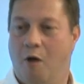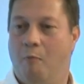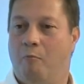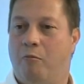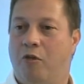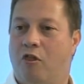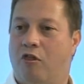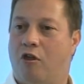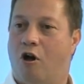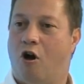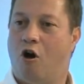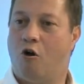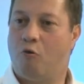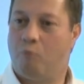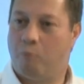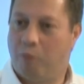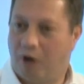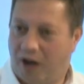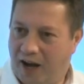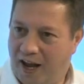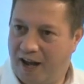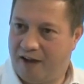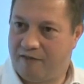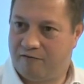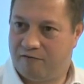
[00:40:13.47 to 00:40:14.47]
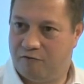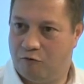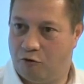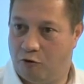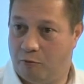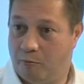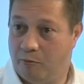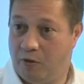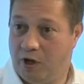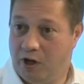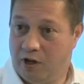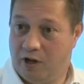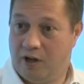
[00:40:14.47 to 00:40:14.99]
But the whole
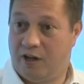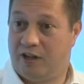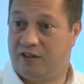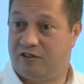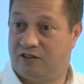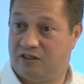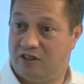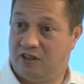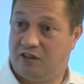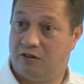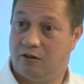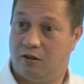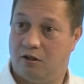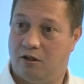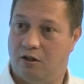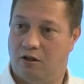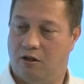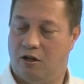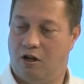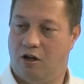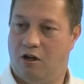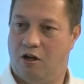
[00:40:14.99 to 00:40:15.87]
platform has seen a